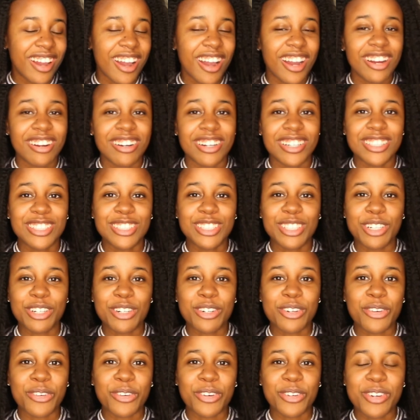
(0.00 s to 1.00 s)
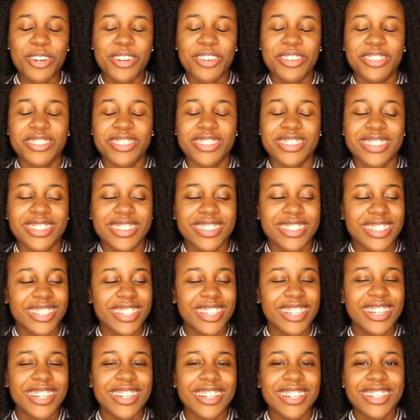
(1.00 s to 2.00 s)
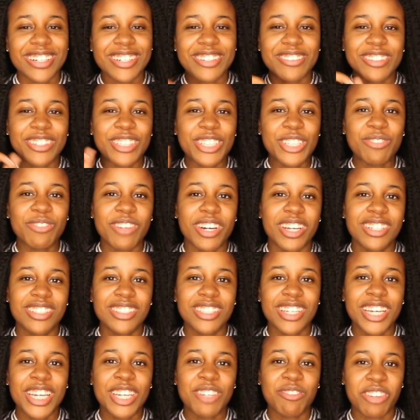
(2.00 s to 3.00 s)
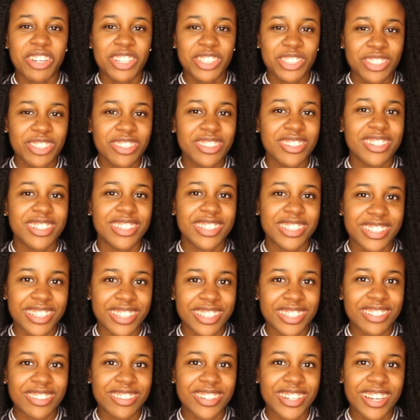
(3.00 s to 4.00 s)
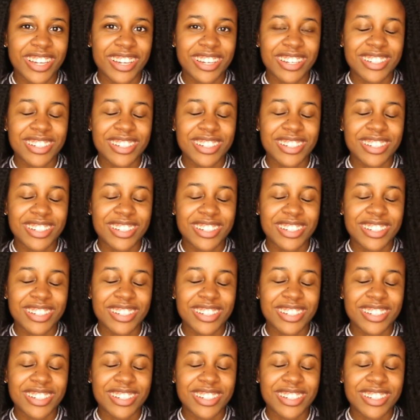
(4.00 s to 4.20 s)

Alright, so when you meditate, make sure you're clean, okay?